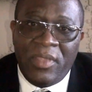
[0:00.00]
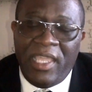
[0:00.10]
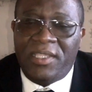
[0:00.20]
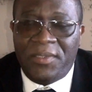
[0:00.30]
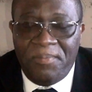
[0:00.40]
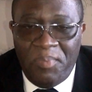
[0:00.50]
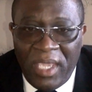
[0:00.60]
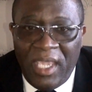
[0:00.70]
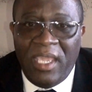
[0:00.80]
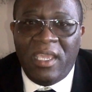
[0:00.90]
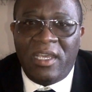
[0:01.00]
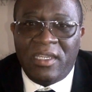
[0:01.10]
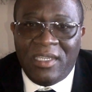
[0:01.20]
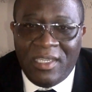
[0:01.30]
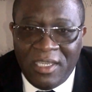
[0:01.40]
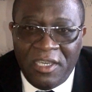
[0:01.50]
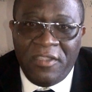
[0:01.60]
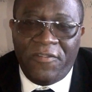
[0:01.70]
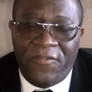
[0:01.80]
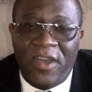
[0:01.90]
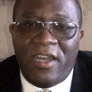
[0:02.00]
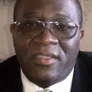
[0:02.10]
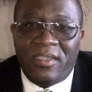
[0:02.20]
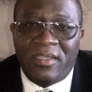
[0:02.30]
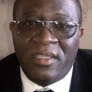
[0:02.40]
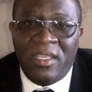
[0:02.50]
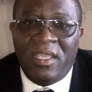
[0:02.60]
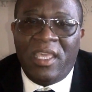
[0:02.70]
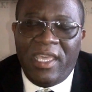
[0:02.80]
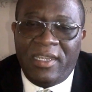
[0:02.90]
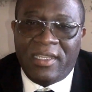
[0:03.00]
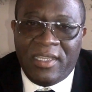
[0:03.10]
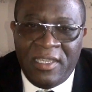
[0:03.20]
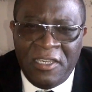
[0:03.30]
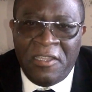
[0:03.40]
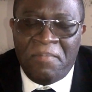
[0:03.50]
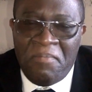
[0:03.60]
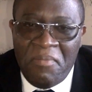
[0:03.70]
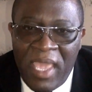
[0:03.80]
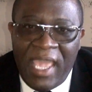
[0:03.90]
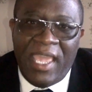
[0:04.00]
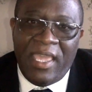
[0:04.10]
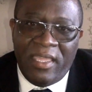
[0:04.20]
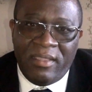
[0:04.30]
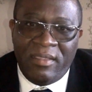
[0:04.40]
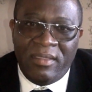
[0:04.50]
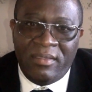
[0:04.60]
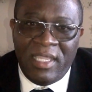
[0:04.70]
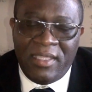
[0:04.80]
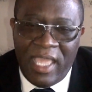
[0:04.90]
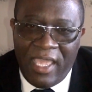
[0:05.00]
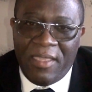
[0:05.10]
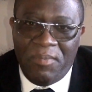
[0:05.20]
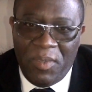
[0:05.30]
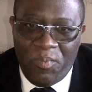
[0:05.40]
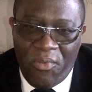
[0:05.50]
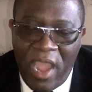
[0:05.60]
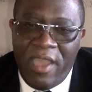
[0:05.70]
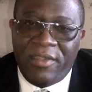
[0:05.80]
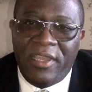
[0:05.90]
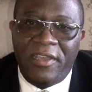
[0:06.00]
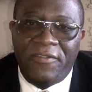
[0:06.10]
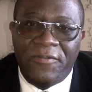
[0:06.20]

and to be a good father and a good man that they can be proud of.